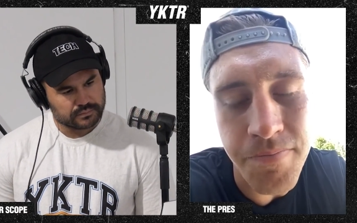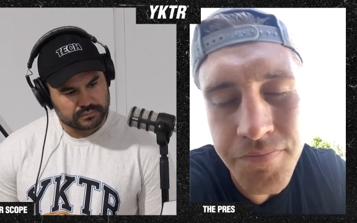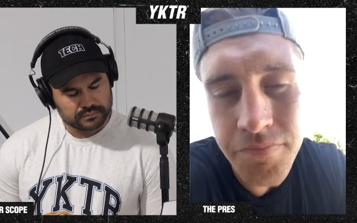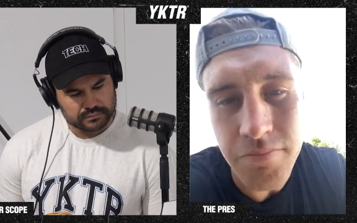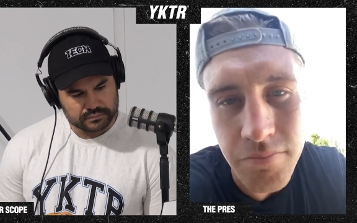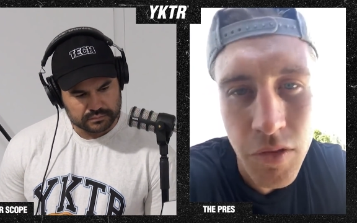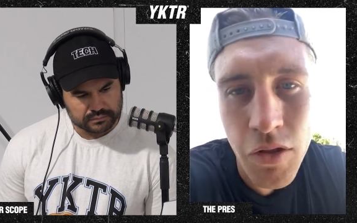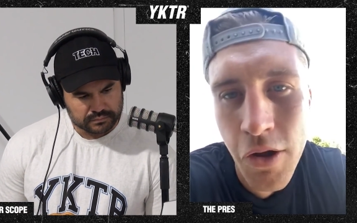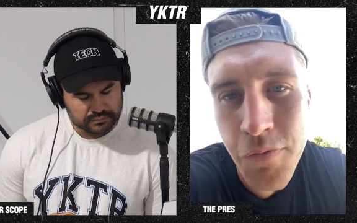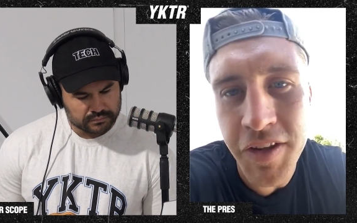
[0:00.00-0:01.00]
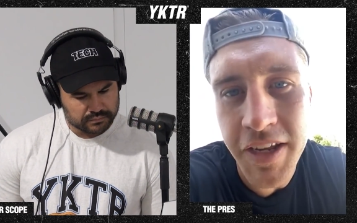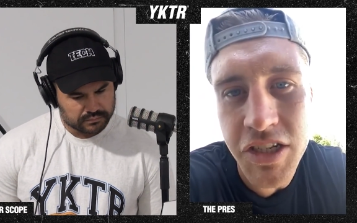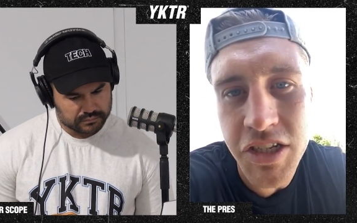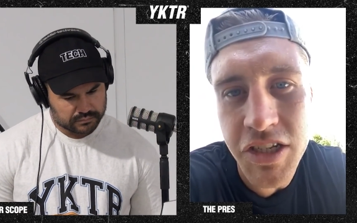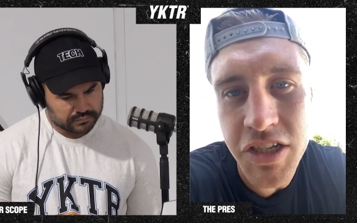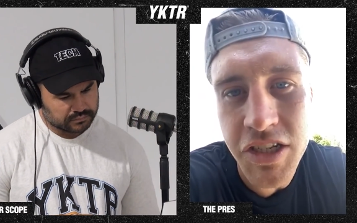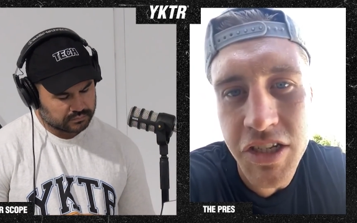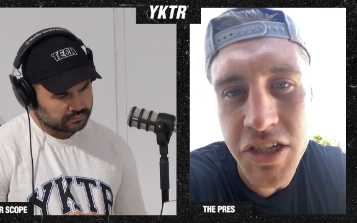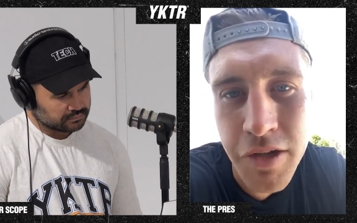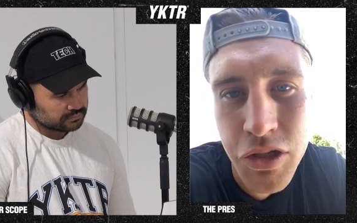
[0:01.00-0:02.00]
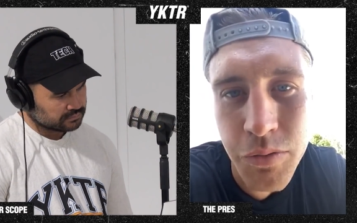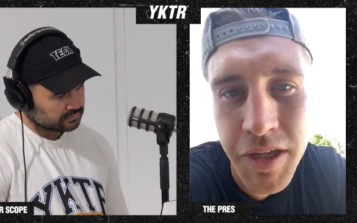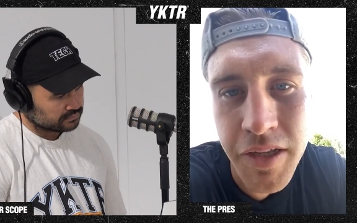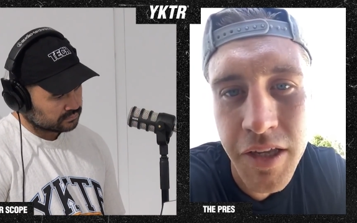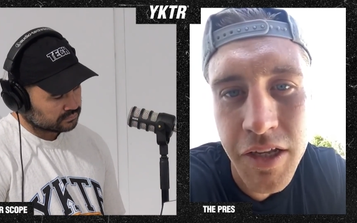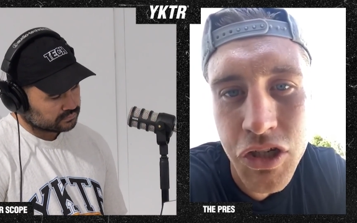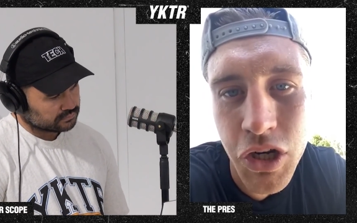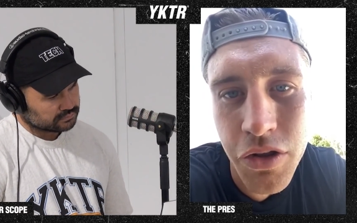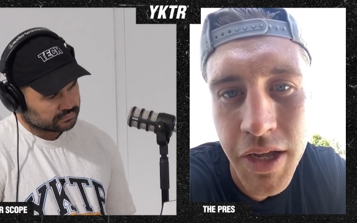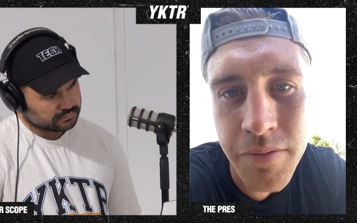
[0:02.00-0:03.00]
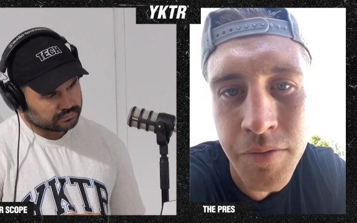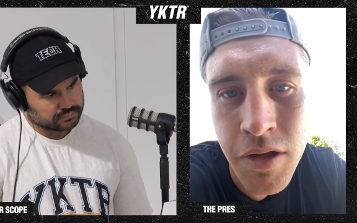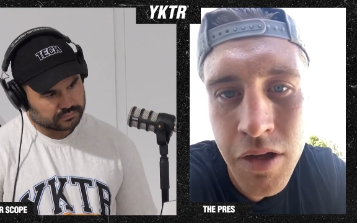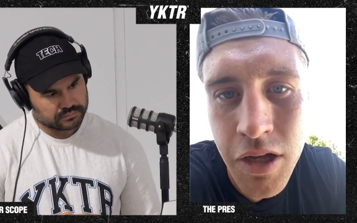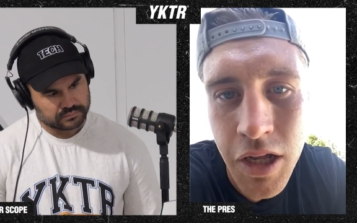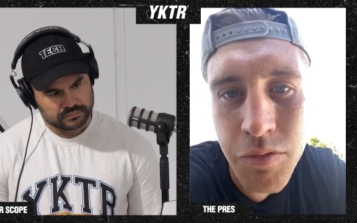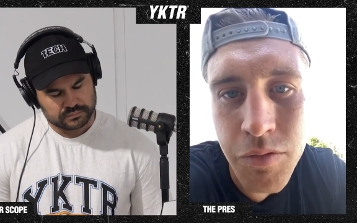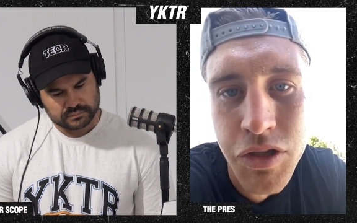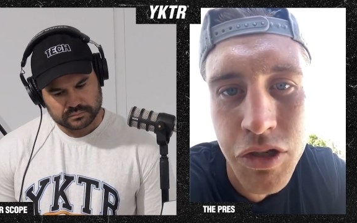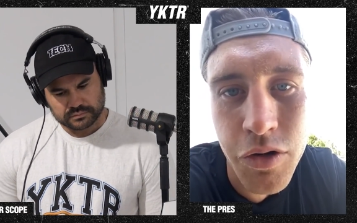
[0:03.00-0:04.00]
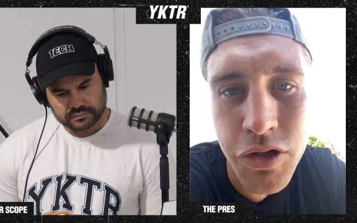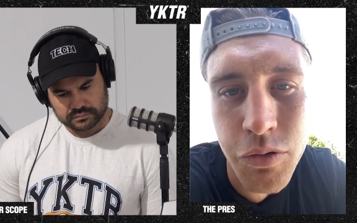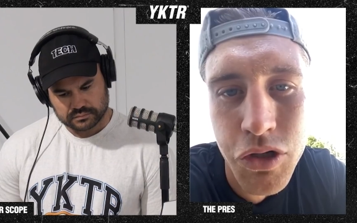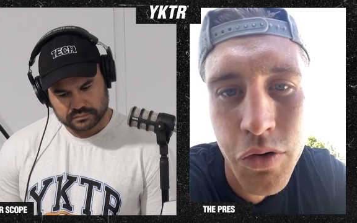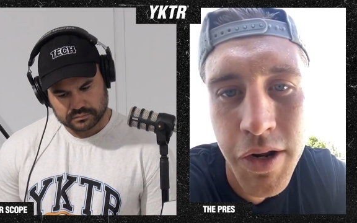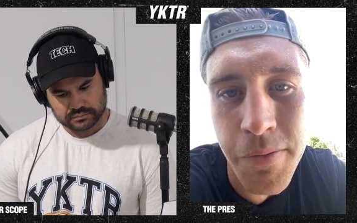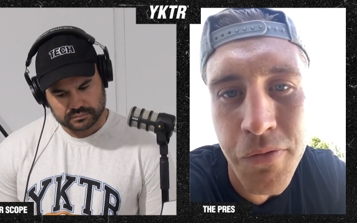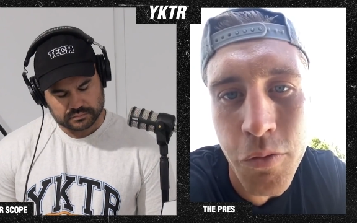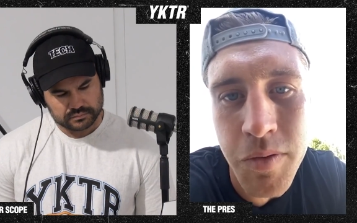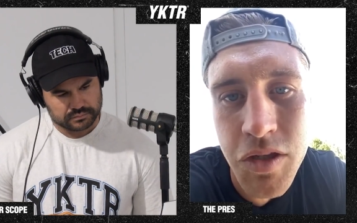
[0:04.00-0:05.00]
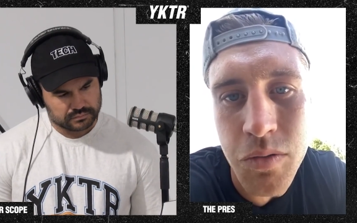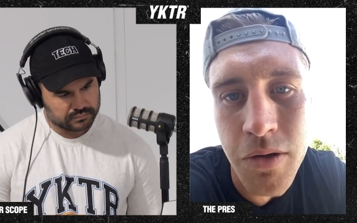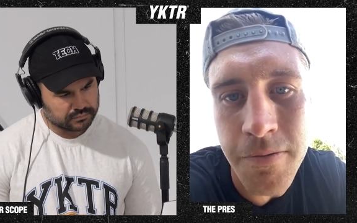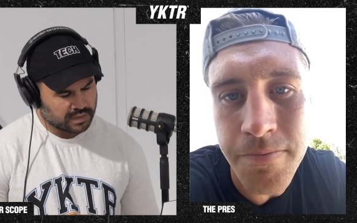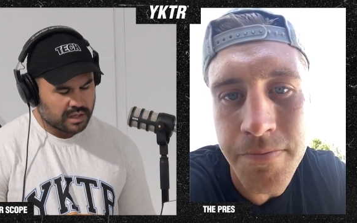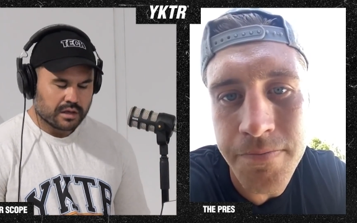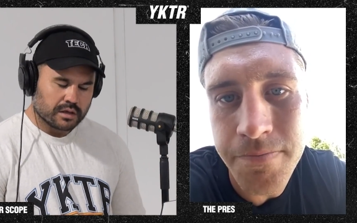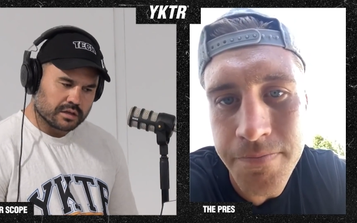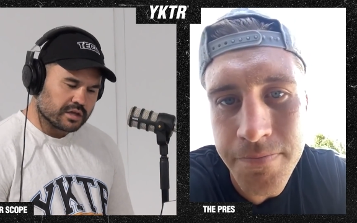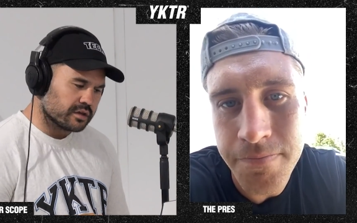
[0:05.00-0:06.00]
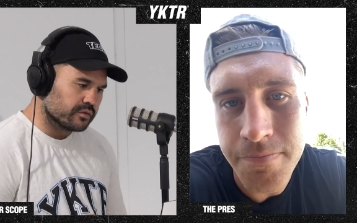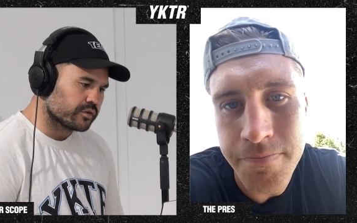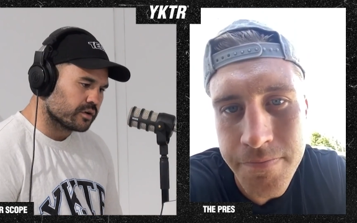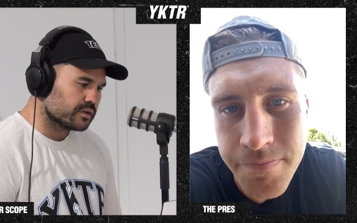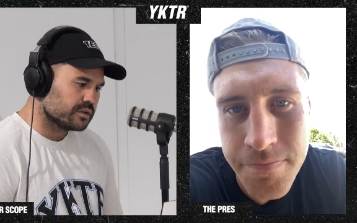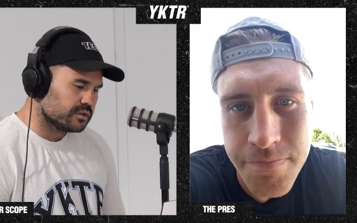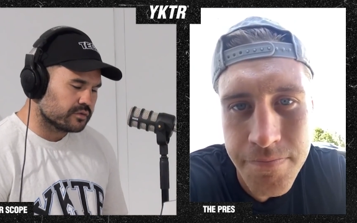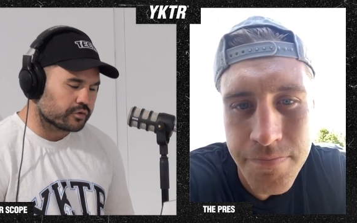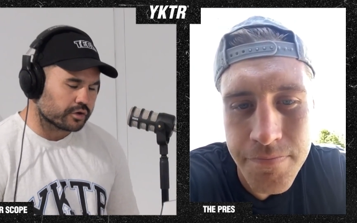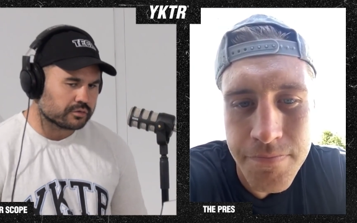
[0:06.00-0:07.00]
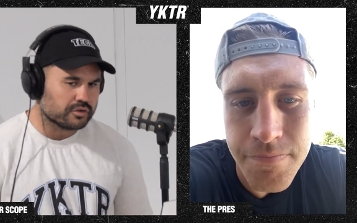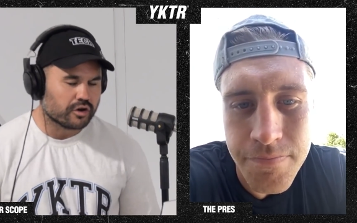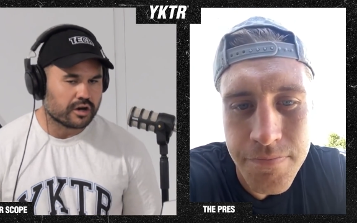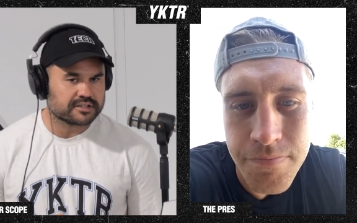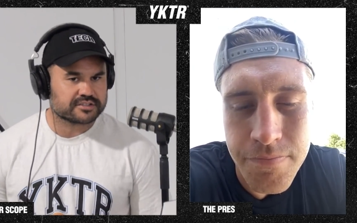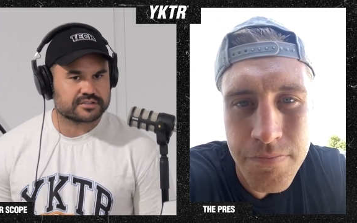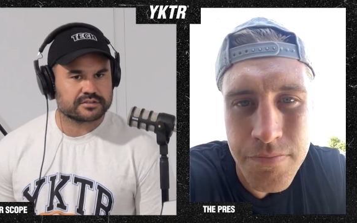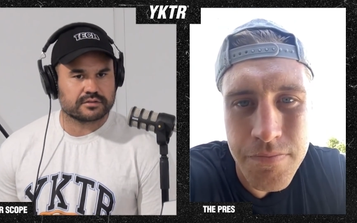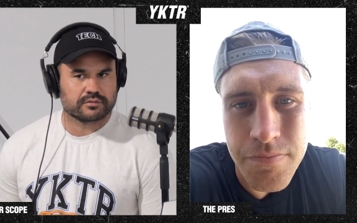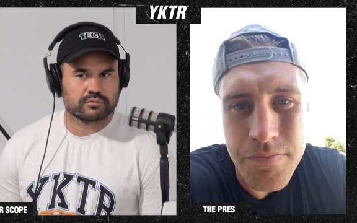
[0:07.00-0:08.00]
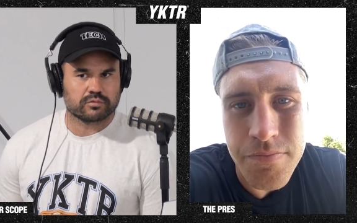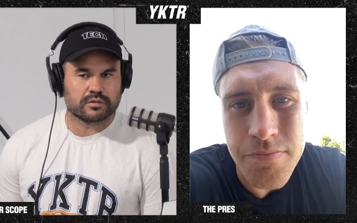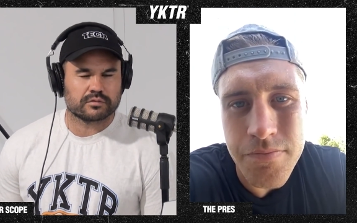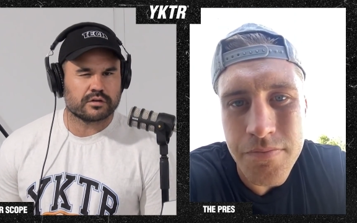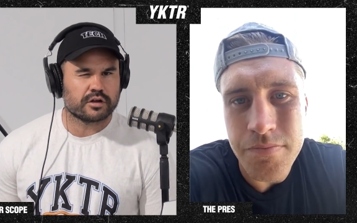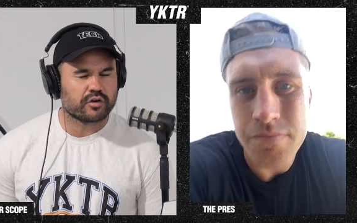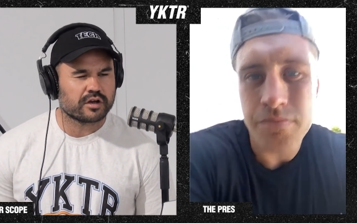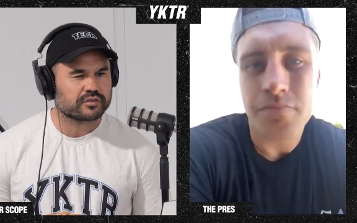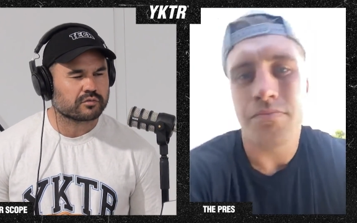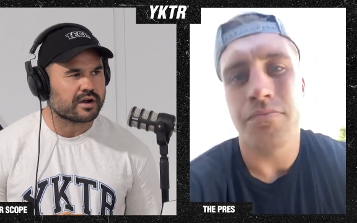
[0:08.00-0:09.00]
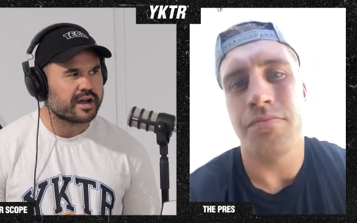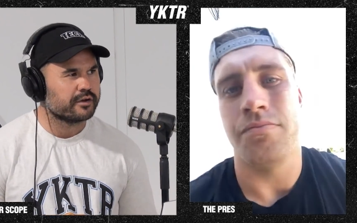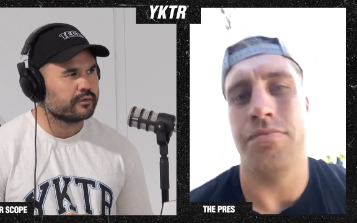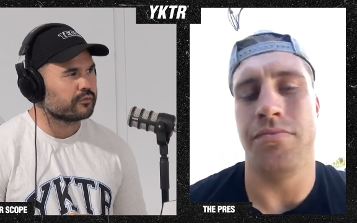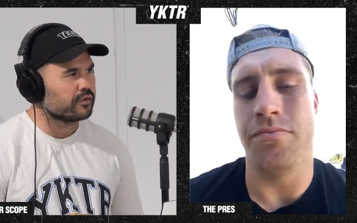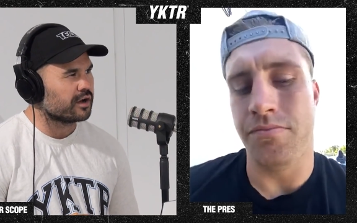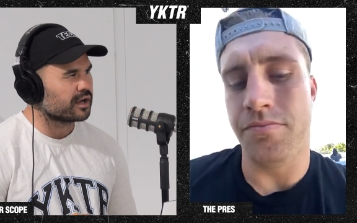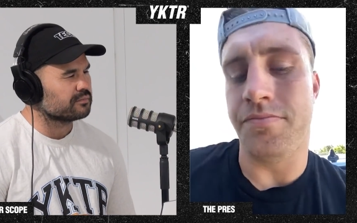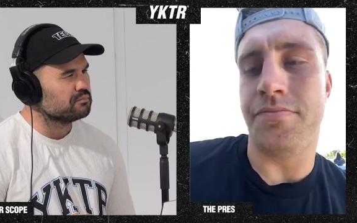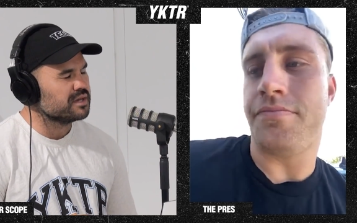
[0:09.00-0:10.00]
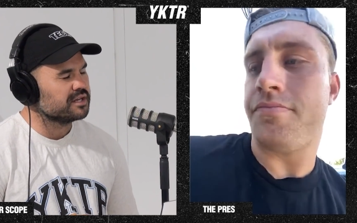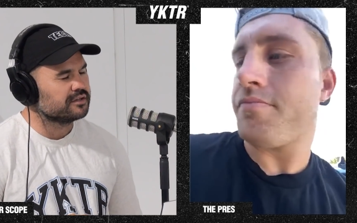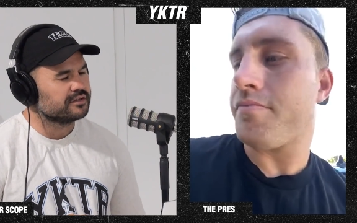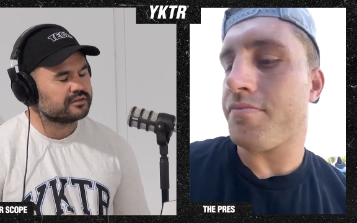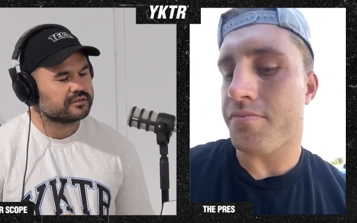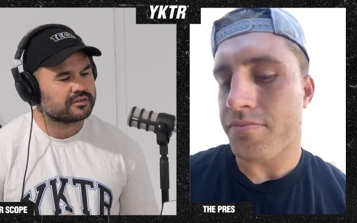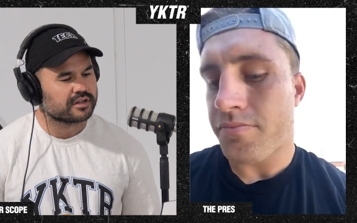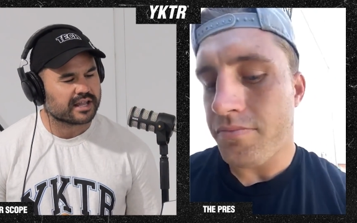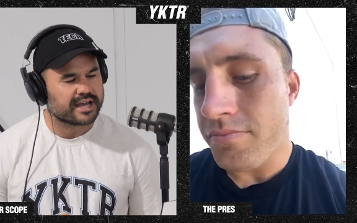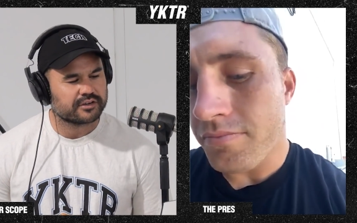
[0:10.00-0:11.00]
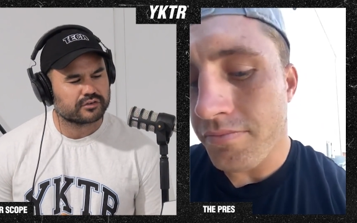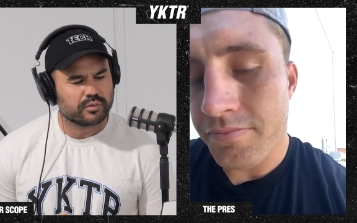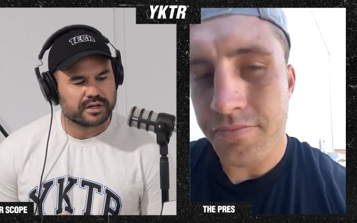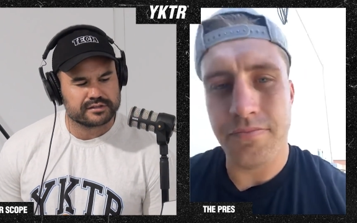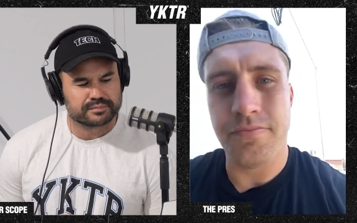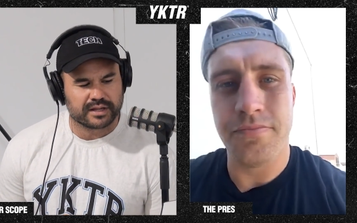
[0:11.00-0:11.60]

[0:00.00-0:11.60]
Speaker 1: and hopefully next year um, we can we can he can show that and and show, she our performance as well.
Speaker 2: Yeah, you've got you've got a nice a nice array of like mid to late twenties